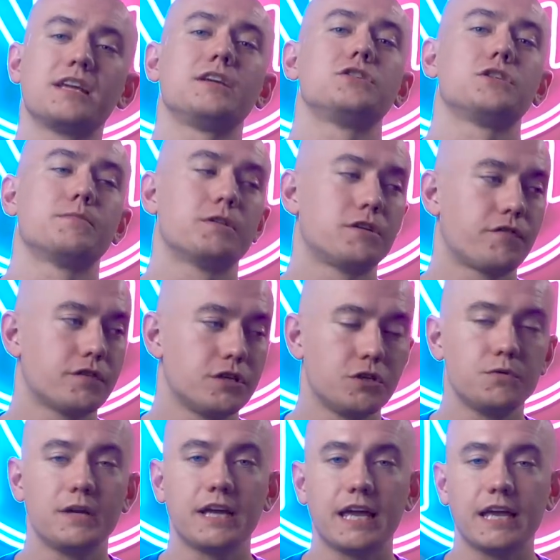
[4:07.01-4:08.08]
Thank you so much for
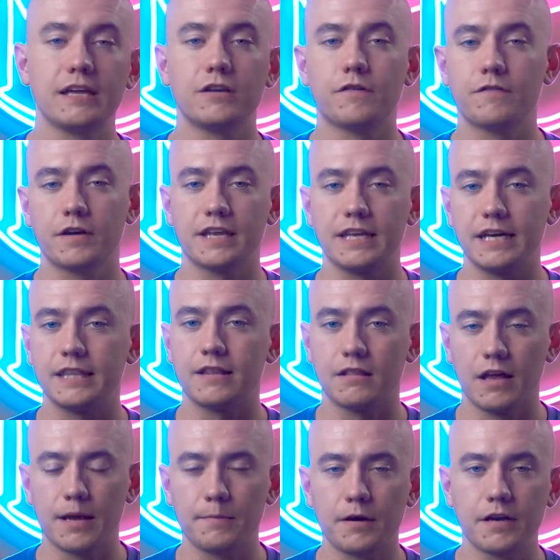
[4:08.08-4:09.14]
tuning in. Don't forget to hit the
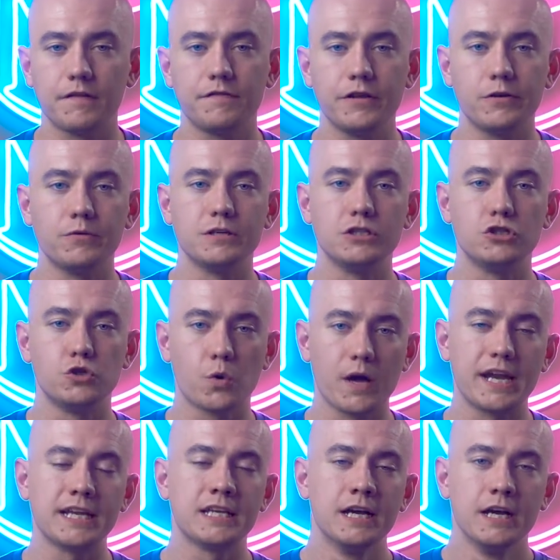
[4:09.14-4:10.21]
like button if you
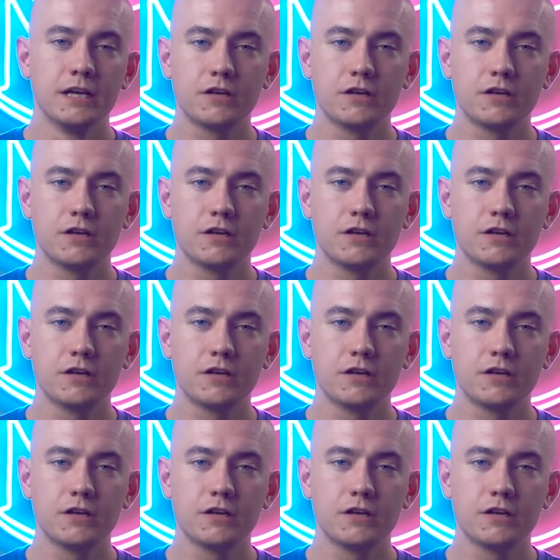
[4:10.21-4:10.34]
enjoyed it.